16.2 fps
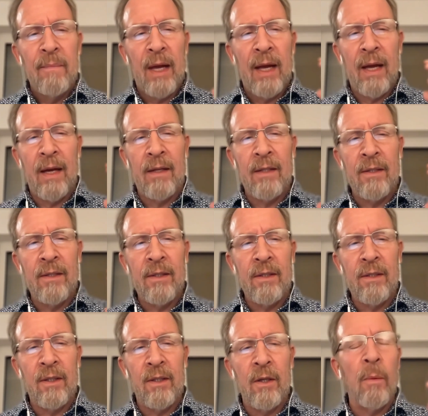And,
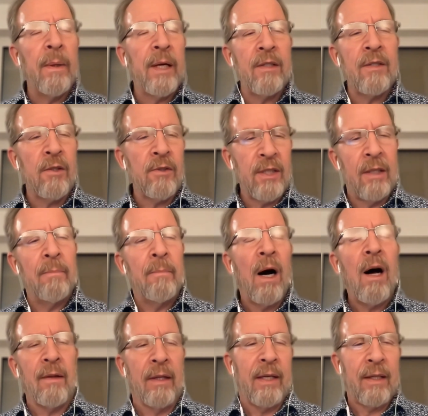because they're
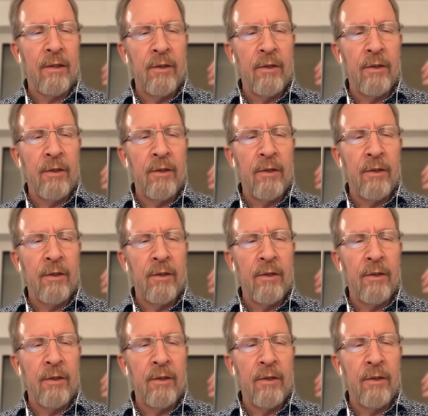symbolic,